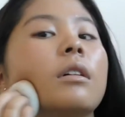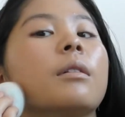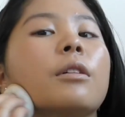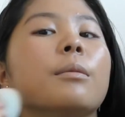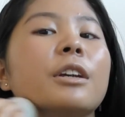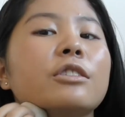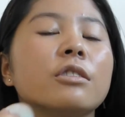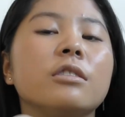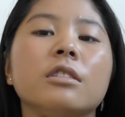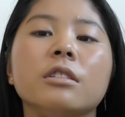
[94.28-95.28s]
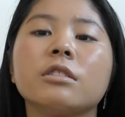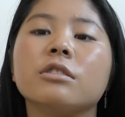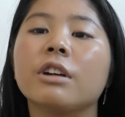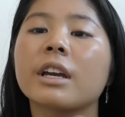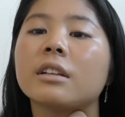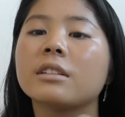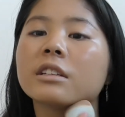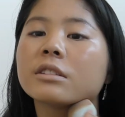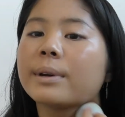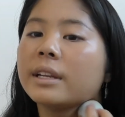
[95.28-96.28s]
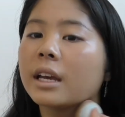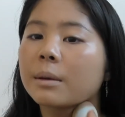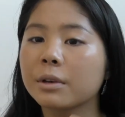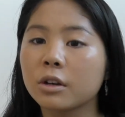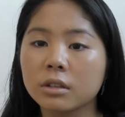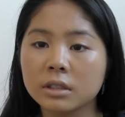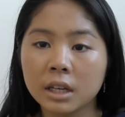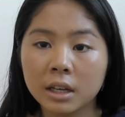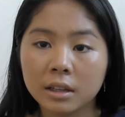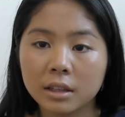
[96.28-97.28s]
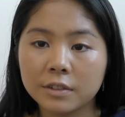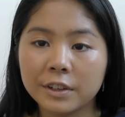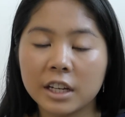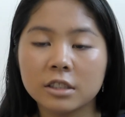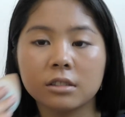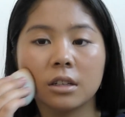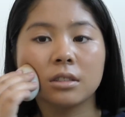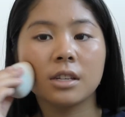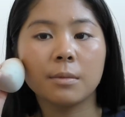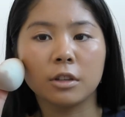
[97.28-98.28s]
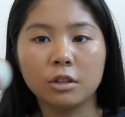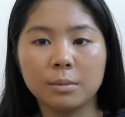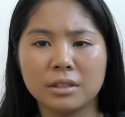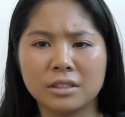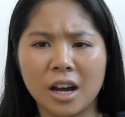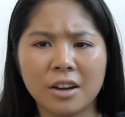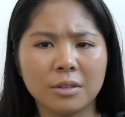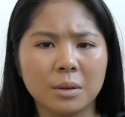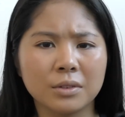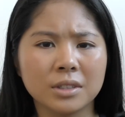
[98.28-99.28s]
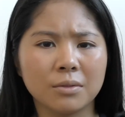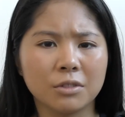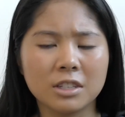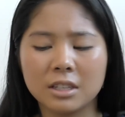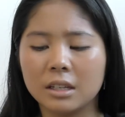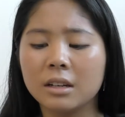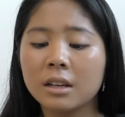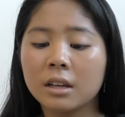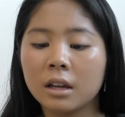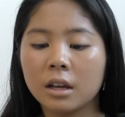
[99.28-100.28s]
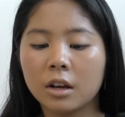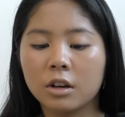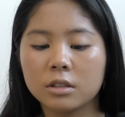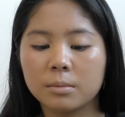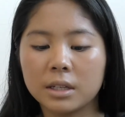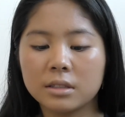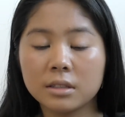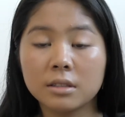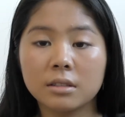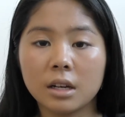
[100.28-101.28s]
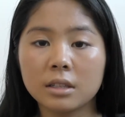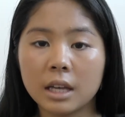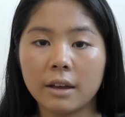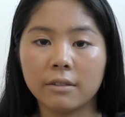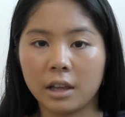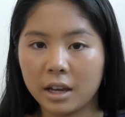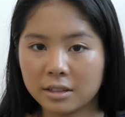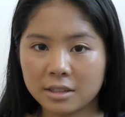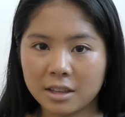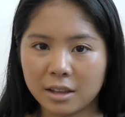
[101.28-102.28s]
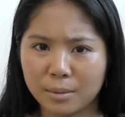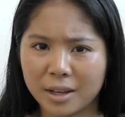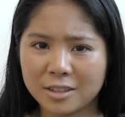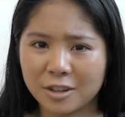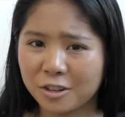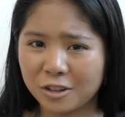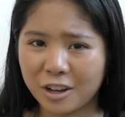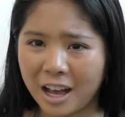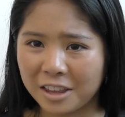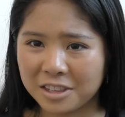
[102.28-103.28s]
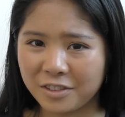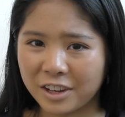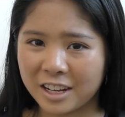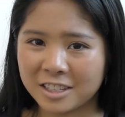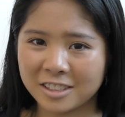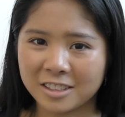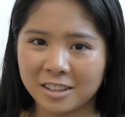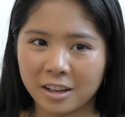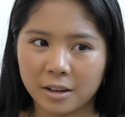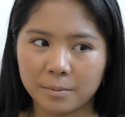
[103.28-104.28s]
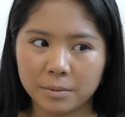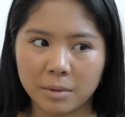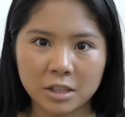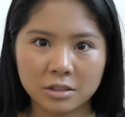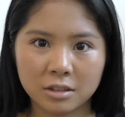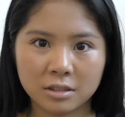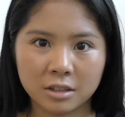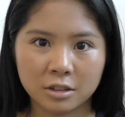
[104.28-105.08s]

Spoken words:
I'm gonna make sure to drag it down to my neck because this foundation does seem a little bit dark for me for some reason. Because my sister does have lighter skin than me, so I don't know how this foundation matches her skin